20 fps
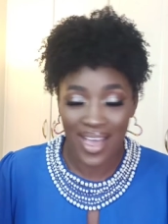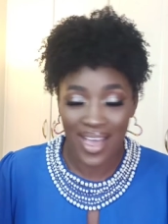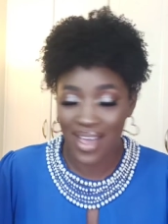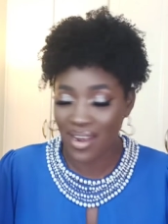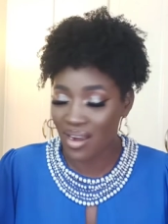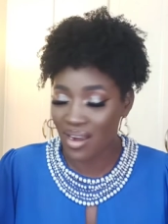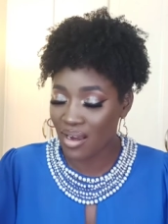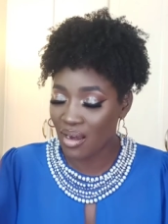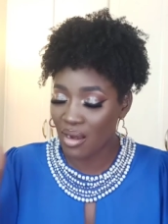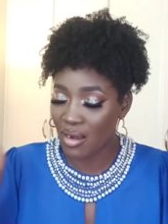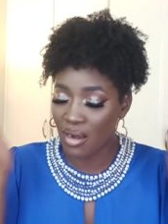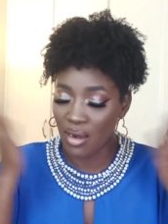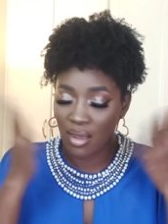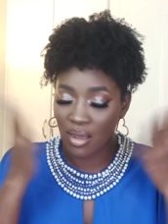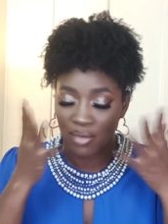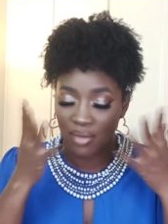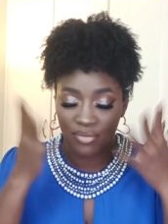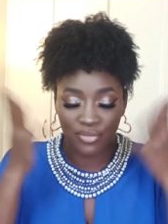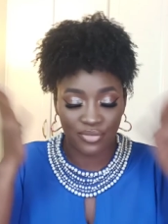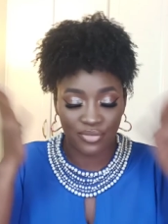I
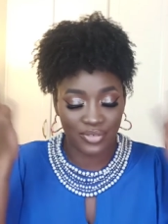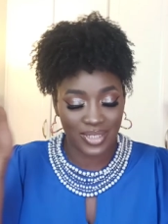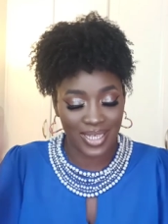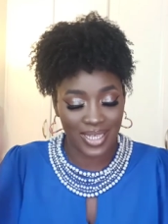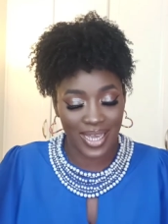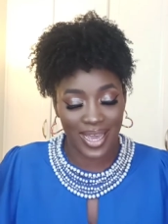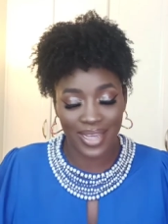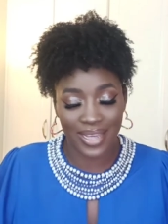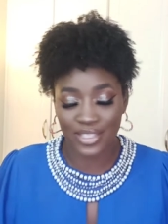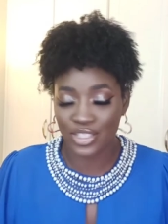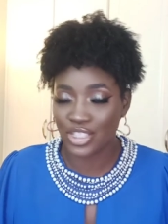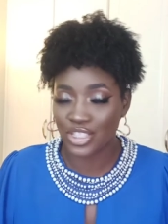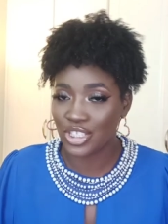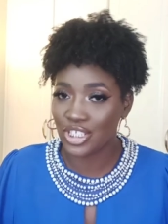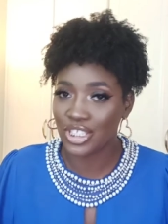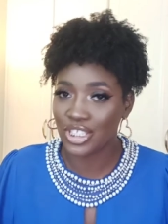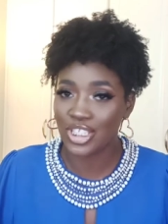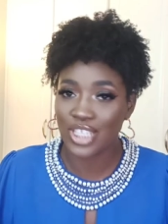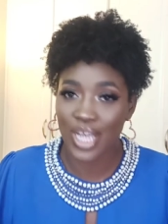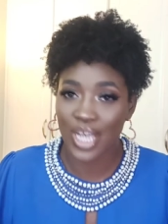love the
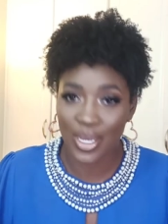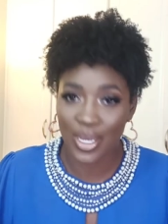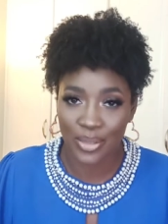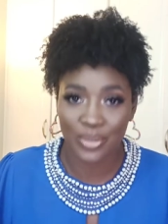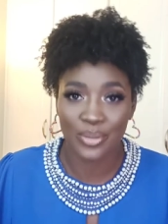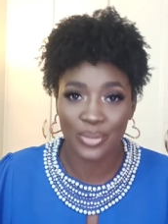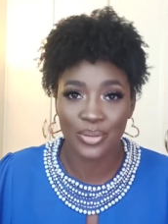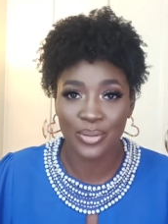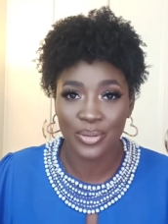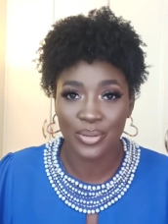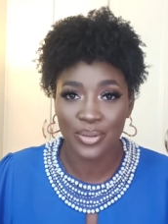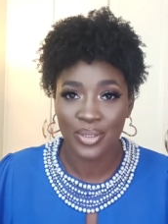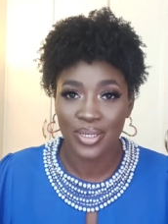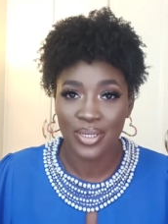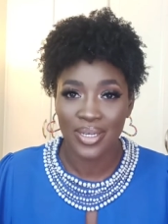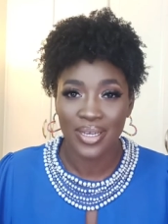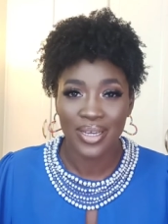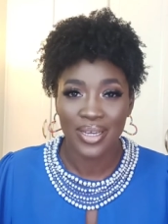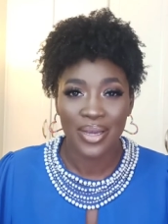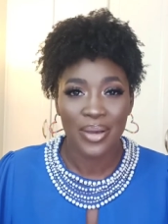eyeshadow
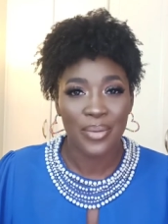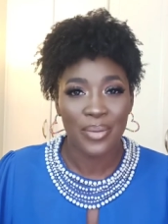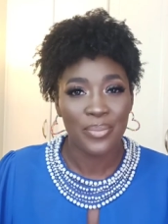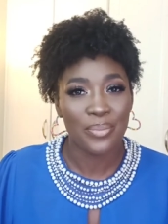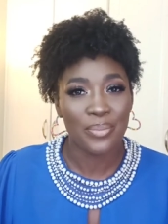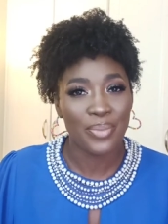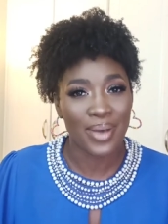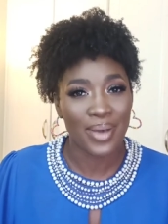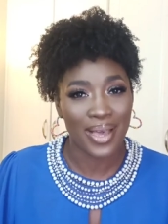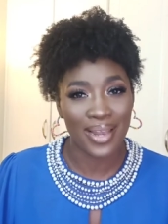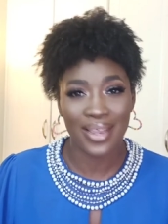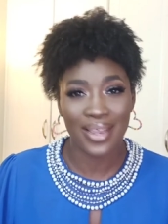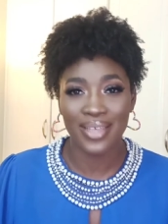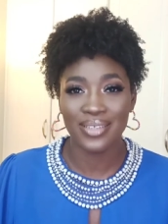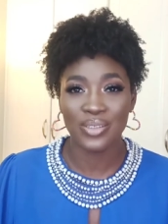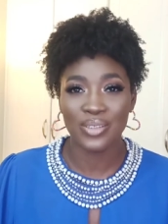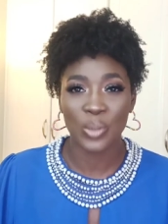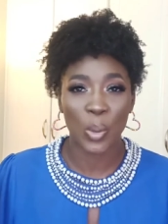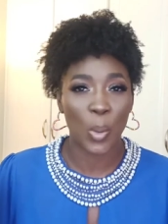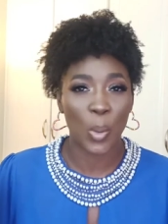
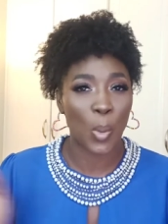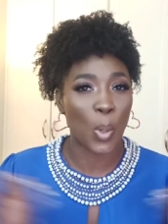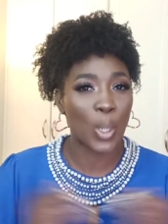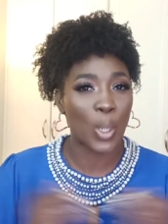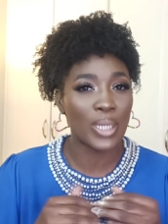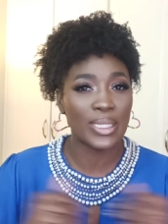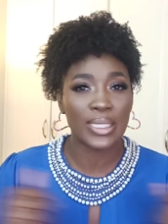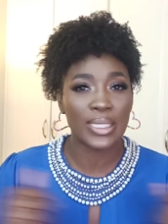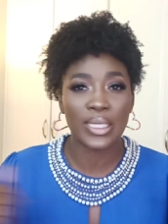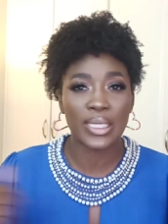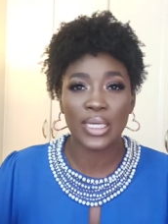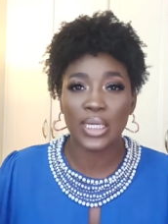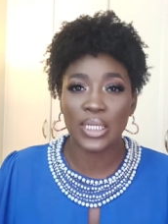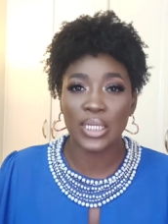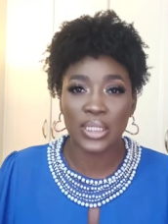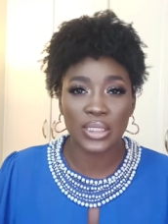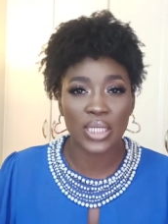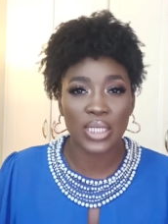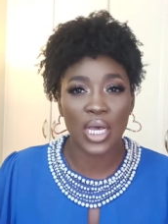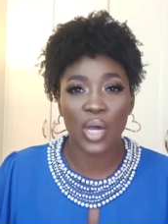palette, all the
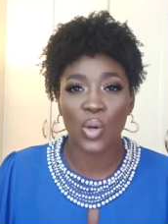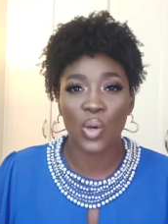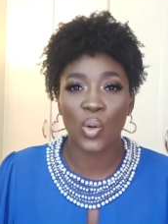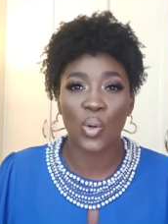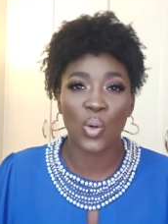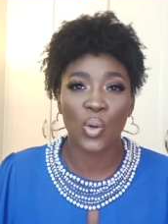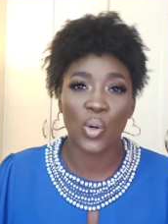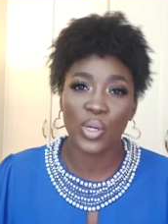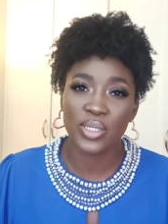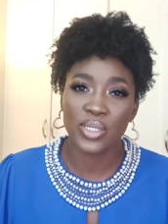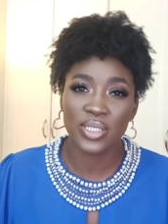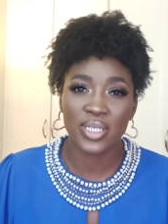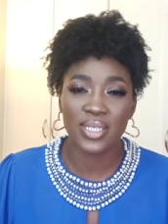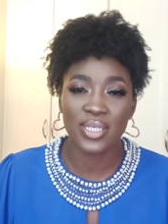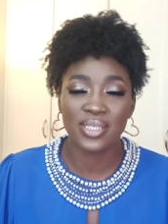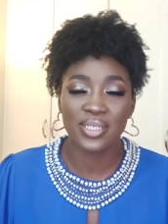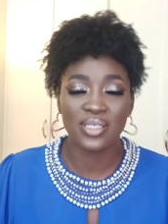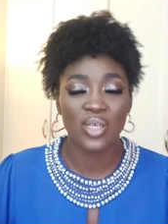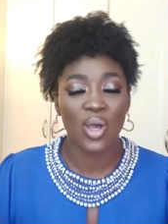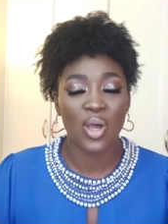colors are
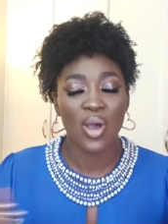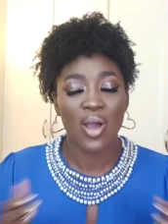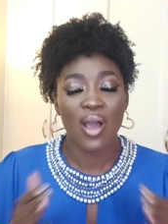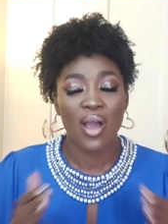gorgeous.